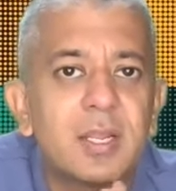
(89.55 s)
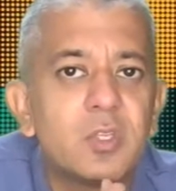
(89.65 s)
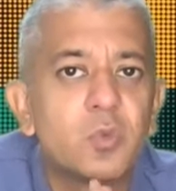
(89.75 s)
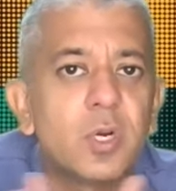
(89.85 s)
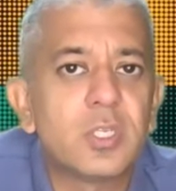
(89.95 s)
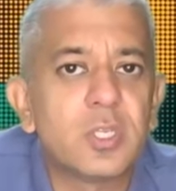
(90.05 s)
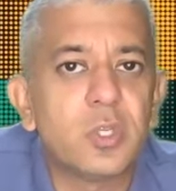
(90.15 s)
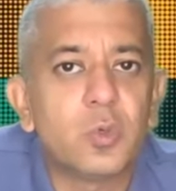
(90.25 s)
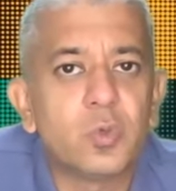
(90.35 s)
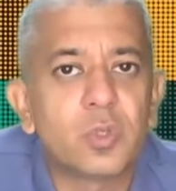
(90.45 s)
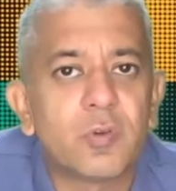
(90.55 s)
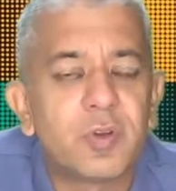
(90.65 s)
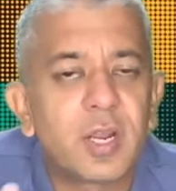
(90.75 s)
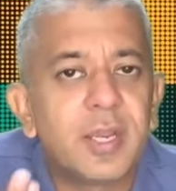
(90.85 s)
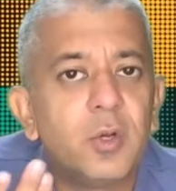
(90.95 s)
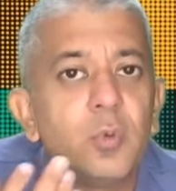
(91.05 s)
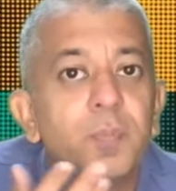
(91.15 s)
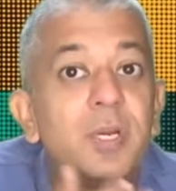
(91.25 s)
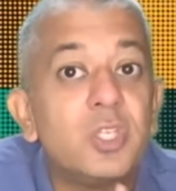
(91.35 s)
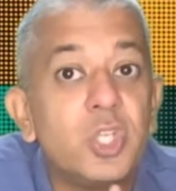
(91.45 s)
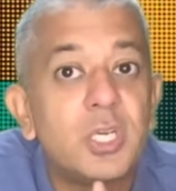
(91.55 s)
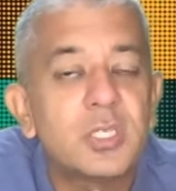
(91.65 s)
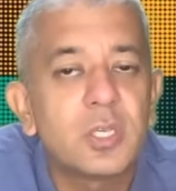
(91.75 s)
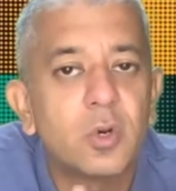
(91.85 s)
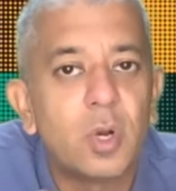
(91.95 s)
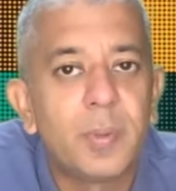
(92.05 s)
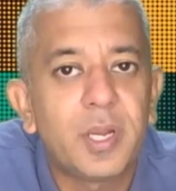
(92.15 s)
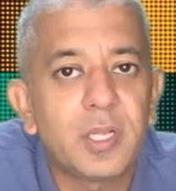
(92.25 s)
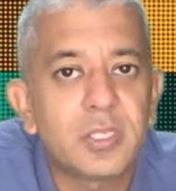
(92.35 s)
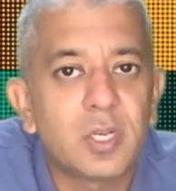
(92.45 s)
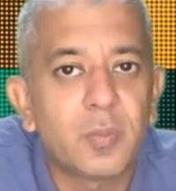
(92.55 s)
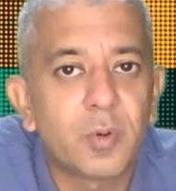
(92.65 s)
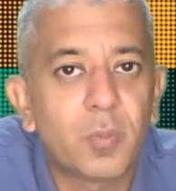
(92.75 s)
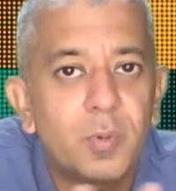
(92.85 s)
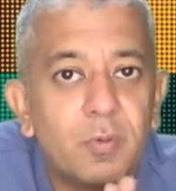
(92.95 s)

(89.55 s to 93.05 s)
what is the use of trying to purchase the raw materials in a proper way?